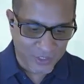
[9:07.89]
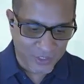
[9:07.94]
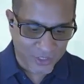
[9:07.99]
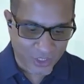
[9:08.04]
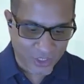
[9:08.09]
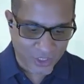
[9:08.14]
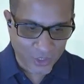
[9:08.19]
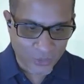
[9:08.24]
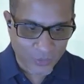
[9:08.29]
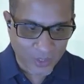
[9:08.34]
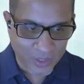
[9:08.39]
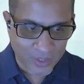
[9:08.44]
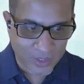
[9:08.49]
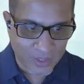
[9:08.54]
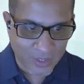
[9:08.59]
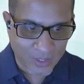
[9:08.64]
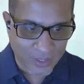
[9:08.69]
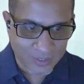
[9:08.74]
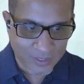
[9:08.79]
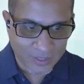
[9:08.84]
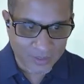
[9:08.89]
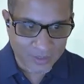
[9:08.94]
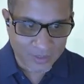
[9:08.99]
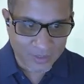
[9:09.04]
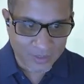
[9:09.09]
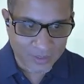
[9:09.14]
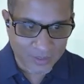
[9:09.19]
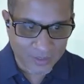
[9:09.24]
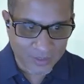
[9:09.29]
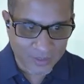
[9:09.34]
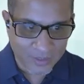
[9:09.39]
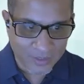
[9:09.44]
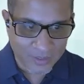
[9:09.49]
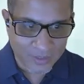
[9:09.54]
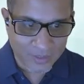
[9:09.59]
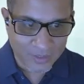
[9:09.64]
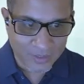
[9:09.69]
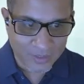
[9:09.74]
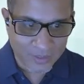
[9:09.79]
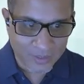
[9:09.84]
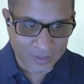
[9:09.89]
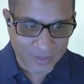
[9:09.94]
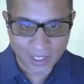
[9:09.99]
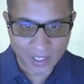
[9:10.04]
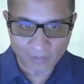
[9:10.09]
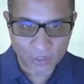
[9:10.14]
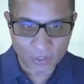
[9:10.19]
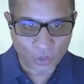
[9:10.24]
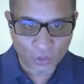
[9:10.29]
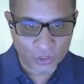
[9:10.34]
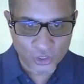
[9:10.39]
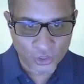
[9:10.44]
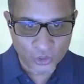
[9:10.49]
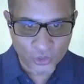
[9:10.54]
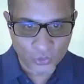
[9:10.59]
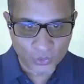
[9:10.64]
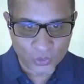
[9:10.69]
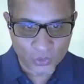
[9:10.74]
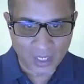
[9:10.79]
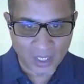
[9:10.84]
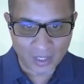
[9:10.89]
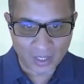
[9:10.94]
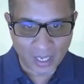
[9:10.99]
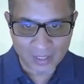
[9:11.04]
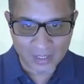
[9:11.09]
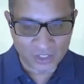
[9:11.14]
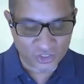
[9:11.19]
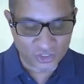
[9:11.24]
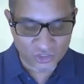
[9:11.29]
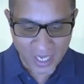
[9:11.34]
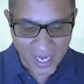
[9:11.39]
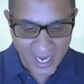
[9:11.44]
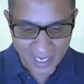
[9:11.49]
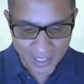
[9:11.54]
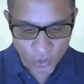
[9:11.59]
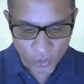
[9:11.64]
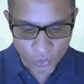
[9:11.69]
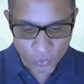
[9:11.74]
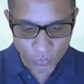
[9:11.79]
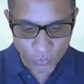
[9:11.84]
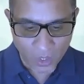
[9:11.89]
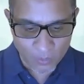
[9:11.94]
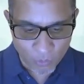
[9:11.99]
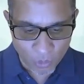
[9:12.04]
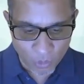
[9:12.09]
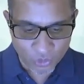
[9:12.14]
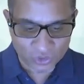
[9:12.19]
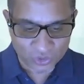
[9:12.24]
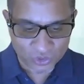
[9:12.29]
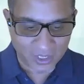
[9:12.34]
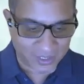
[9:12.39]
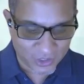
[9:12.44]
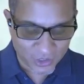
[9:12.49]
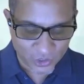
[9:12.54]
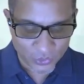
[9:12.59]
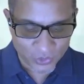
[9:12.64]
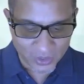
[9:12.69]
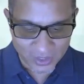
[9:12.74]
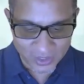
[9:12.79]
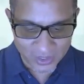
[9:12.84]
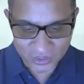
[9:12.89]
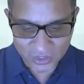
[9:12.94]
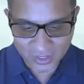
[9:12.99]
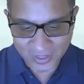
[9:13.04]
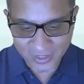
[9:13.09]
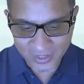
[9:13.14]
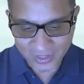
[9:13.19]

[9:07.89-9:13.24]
So I think Anna covered all the do's. I'll just add on one more thing to this.